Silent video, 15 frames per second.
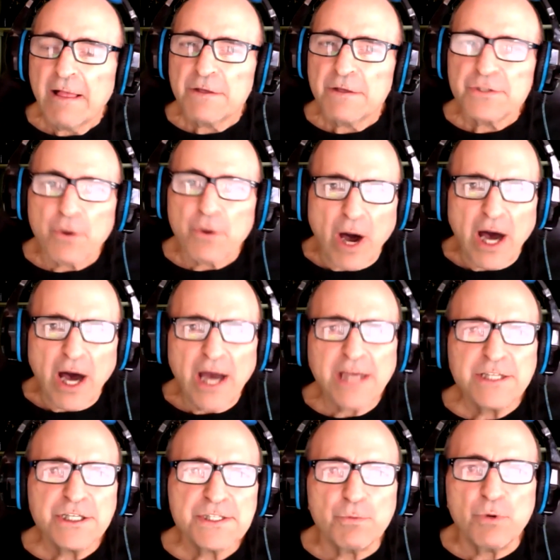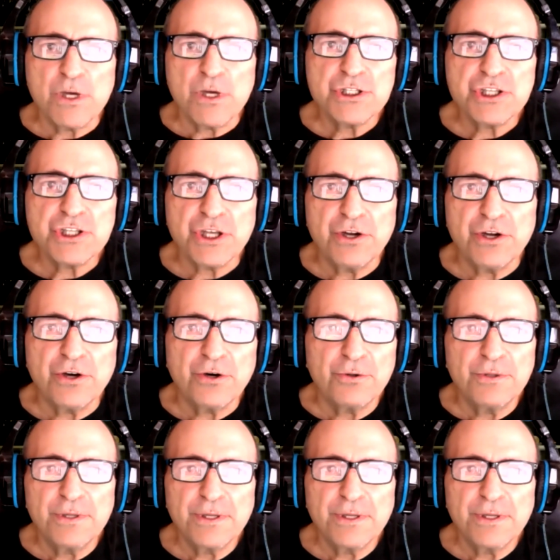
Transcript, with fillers: So I just wish, you know,